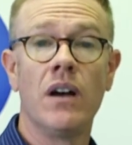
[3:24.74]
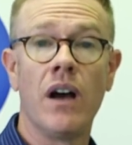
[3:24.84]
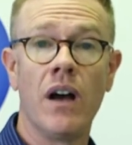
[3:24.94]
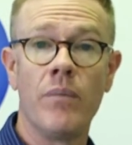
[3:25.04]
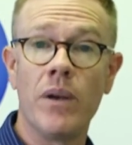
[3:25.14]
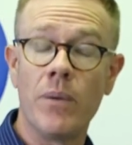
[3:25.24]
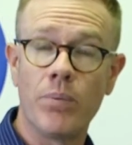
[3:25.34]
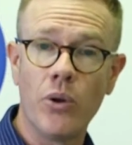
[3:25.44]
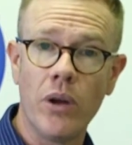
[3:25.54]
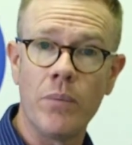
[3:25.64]

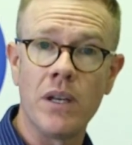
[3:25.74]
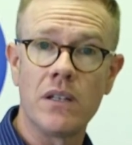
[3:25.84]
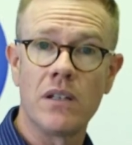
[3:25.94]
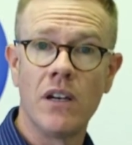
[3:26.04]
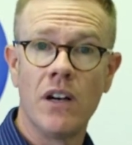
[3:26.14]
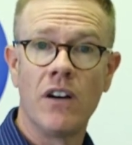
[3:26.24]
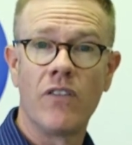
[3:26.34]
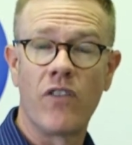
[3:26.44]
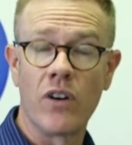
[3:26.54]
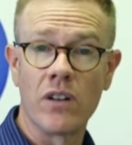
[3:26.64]
employment
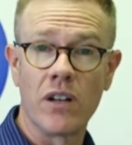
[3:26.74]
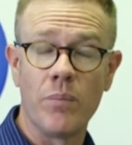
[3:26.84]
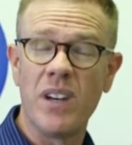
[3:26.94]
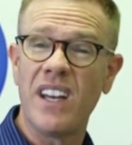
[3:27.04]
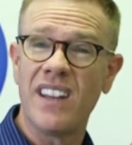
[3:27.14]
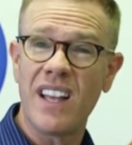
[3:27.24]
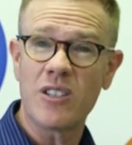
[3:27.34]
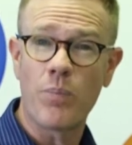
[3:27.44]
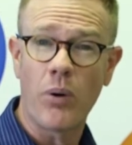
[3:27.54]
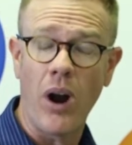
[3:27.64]
for a little bit, and
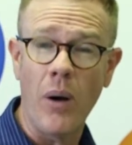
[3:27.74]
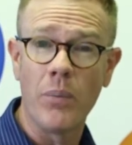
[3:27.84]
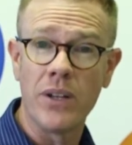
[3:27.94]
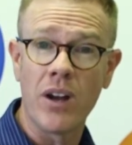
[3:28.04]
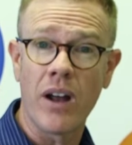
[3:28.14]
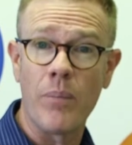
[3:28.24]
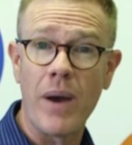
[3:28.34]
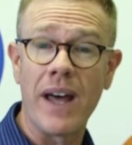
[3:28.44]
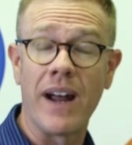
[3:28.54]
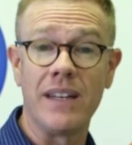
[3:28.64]
that's probably not a
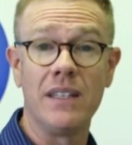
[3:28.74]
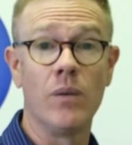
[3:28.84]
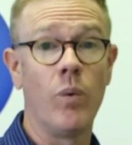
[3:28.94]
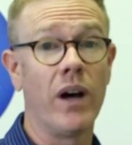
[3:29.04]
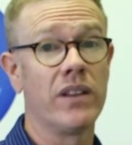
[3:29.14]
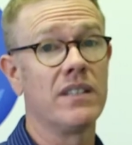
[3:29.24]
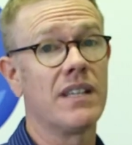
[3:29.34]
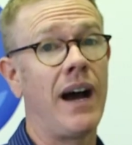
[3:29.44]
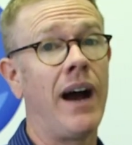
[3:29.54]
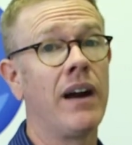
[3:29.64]
bad idea while
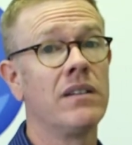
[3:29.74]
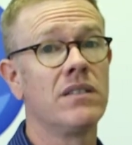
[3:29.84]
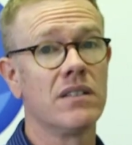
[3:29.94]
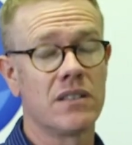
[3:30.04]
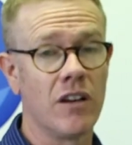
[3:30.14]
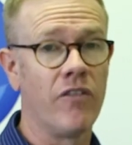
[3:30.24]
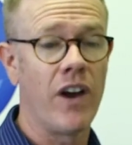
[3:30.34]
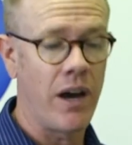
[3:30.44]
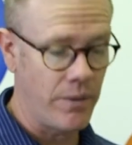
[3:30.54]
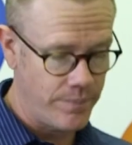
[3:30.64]
this irons itself
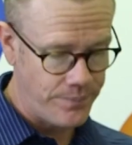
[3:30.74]
out.